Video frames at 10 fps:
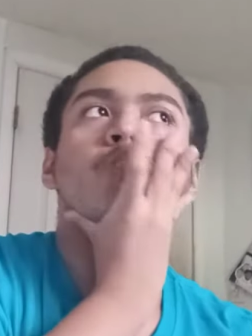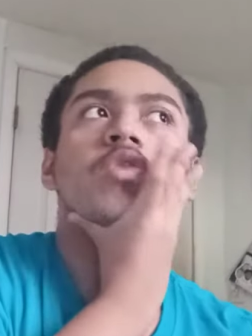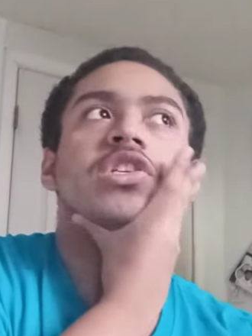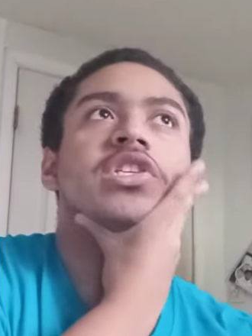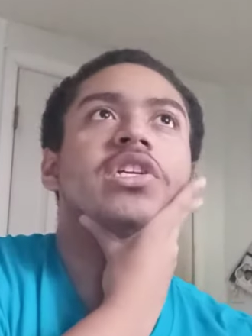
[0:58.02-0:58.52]

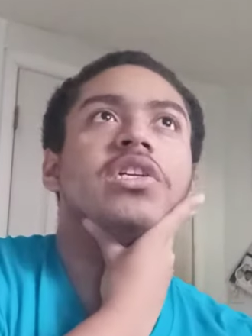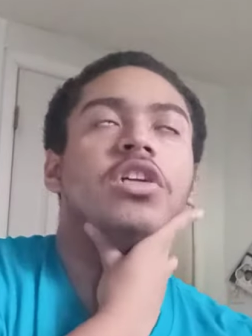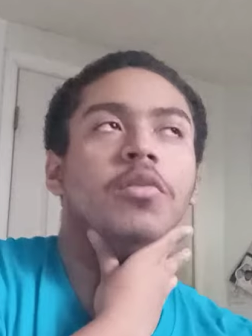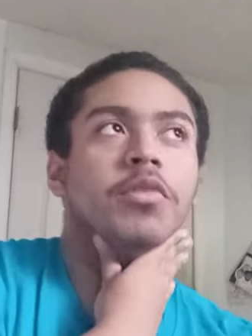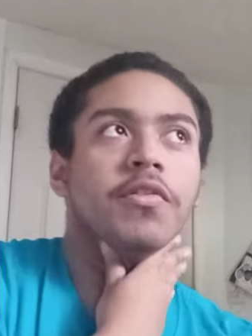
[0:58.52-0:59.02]
We didn't
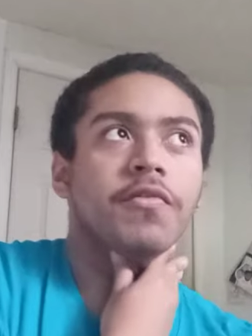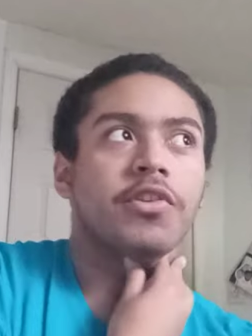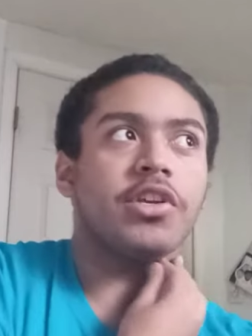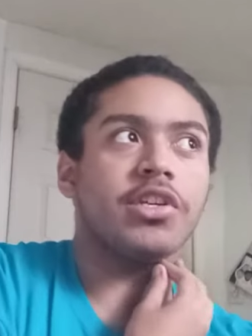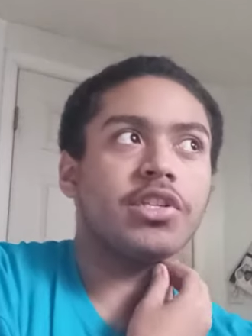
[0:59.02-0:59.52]
come here for
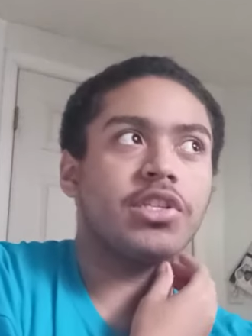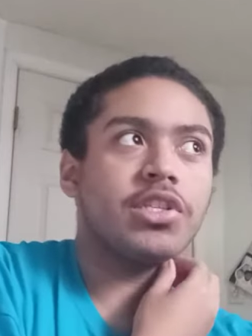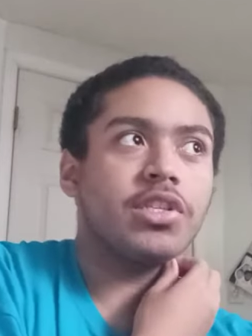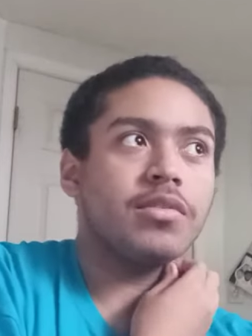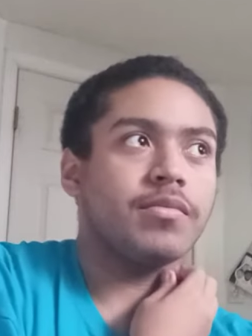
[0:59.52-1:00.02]

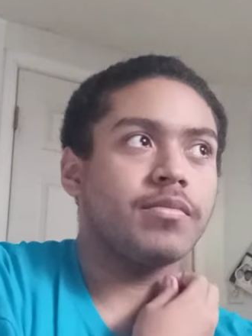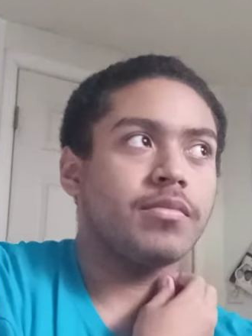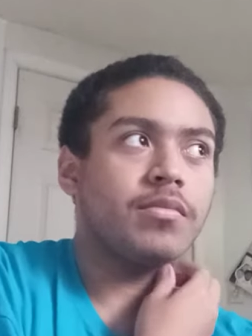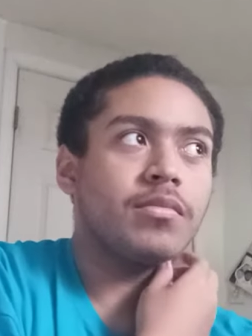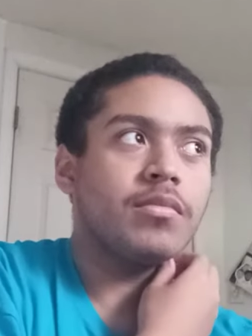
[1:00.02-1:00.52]
this.
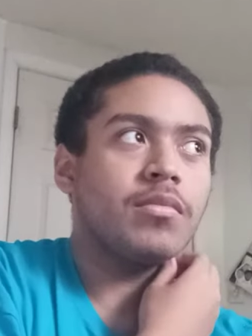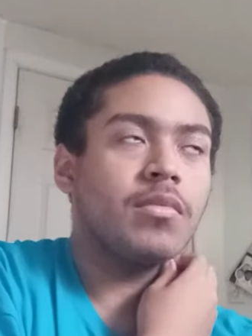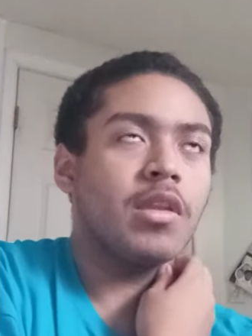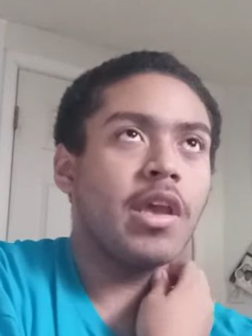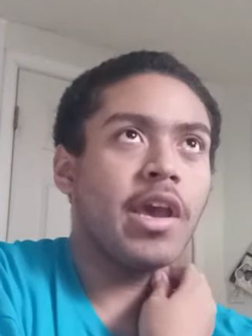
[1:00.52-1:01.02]

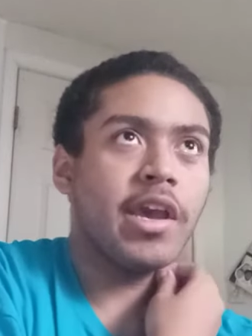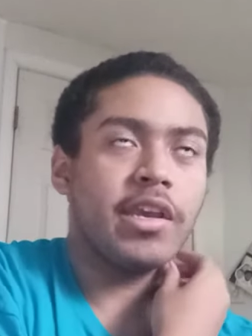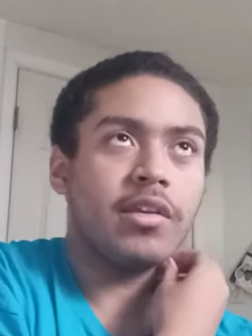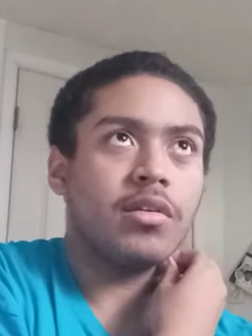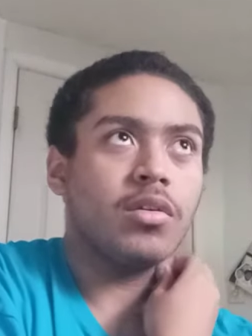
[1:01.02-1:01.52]

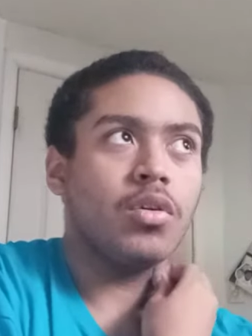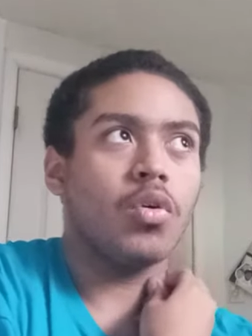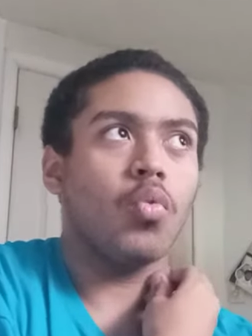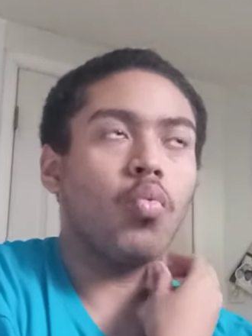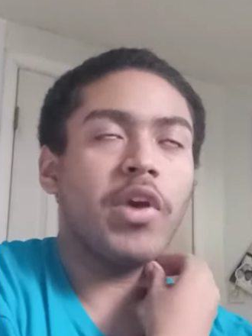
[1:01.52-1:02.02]
Hey,
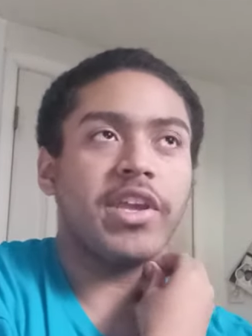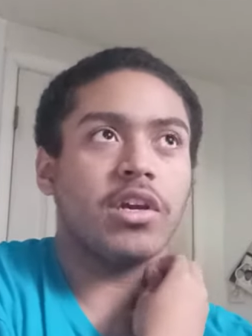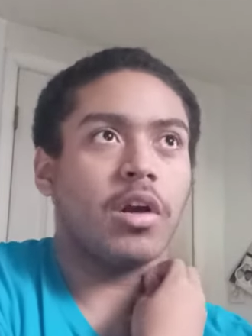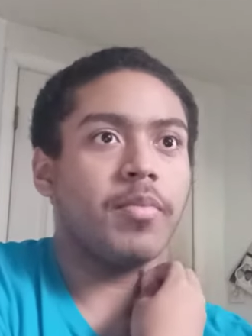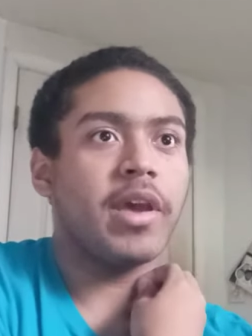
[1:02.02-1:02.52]

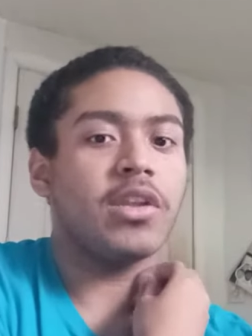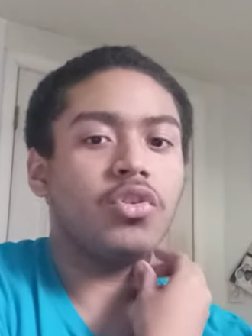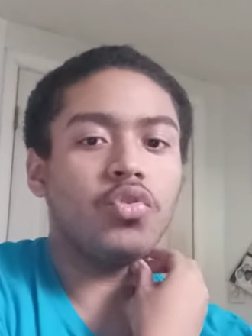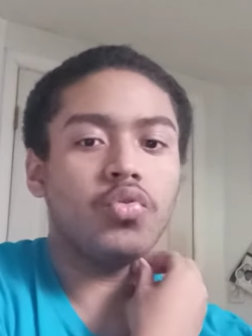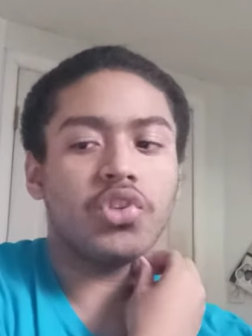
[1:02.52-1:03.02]
wake up
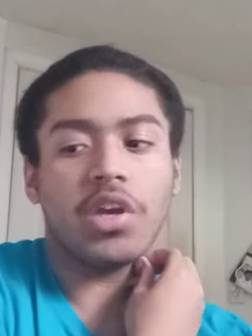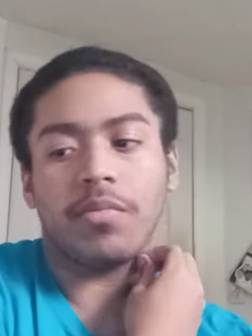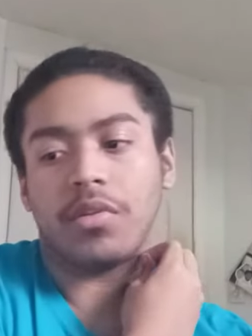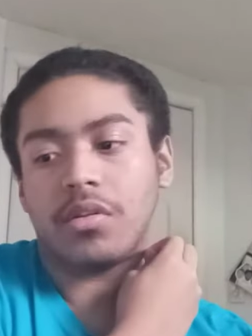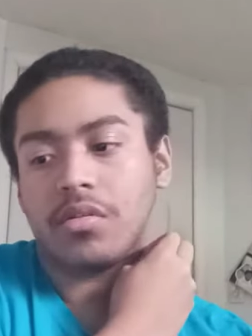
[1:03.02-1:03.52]
and do
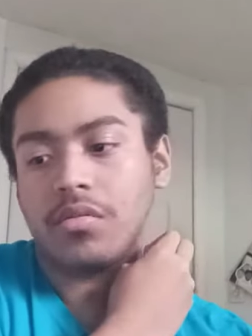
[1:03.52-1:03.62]
something.